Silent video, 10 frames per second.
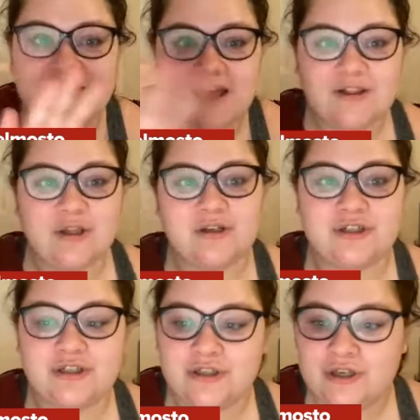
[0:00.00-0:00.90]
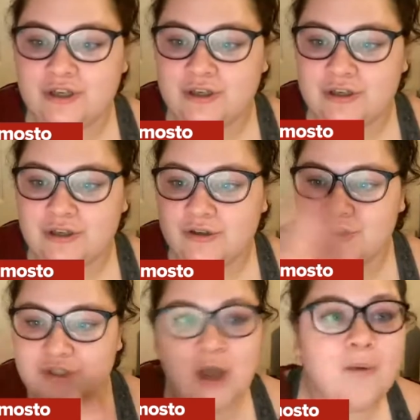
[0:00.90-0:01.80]
that looked
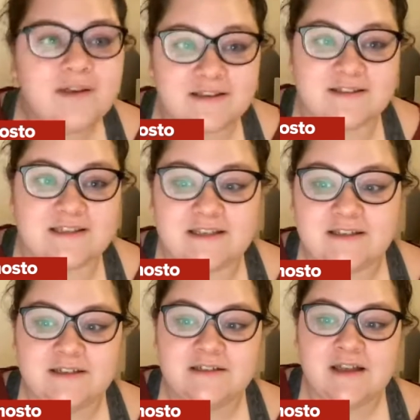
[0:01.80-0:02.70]
so easy.